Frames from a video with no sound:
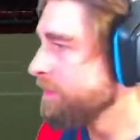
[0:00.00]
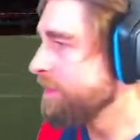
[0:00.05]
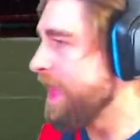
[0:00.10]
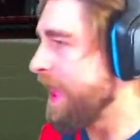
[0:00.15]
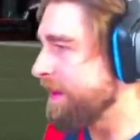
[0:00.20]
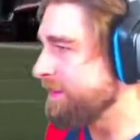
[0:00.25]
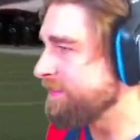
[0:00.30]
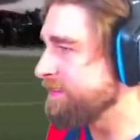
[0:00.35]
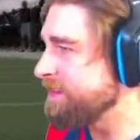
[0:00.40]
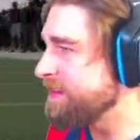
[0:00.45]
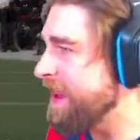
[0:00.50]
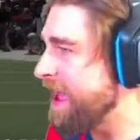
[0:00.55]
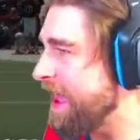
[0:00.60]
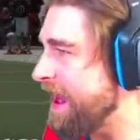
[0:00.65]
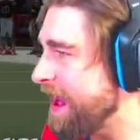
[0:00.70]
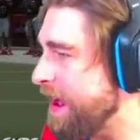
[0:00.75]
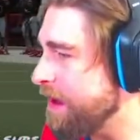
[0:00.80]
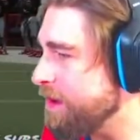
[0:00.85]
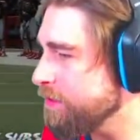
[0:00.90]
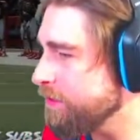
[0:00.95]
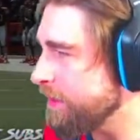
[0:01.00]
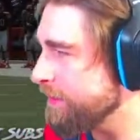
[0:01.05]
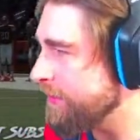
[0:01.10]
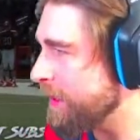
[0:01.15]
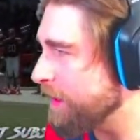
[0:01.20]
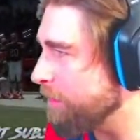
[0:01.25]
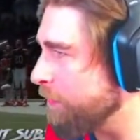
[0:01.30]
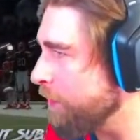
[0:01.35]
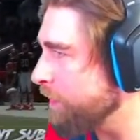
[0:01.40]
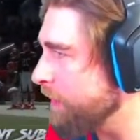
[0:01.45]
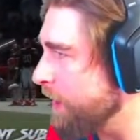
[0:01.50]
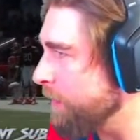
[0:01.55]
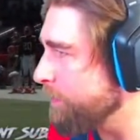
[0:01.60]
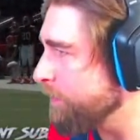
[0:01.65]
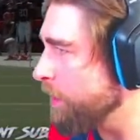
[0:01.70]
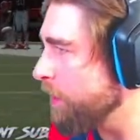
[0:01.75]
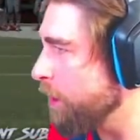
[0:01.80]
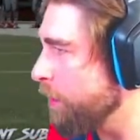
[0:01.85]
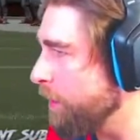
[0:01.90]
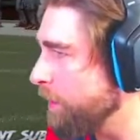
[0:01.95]
That is not how you get that run
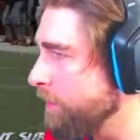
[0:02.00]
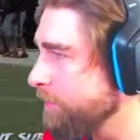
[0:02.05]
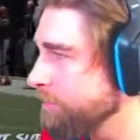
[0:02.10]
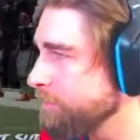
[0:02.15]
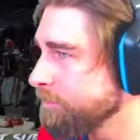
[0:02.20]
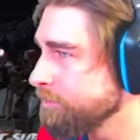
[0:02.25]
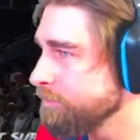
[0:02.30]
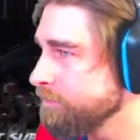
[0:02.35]
game going.